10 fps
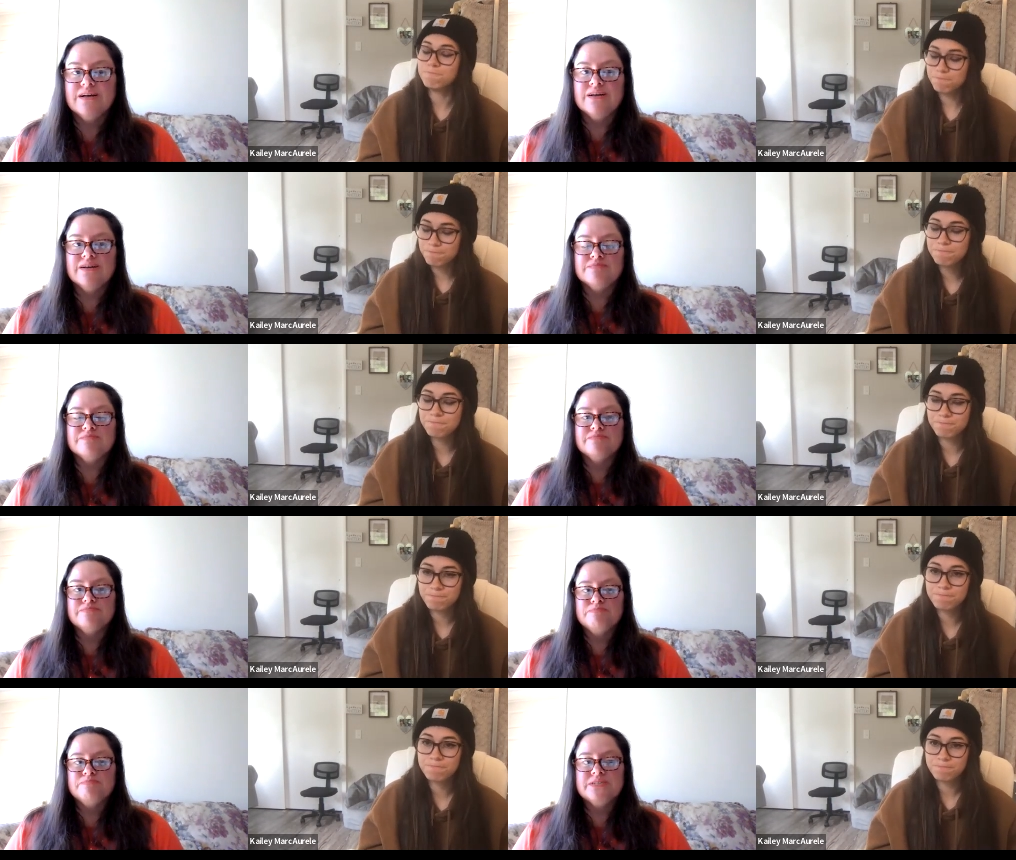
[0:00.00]
Speaker 1: um,
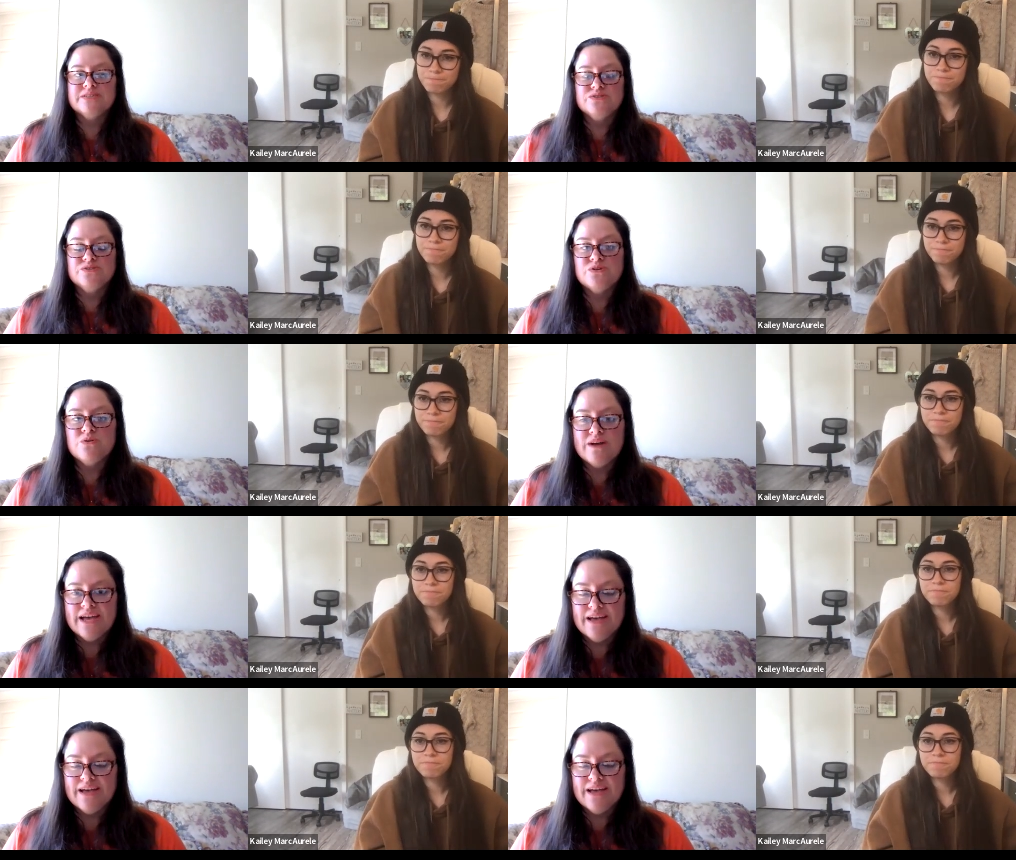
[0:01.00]
because you don't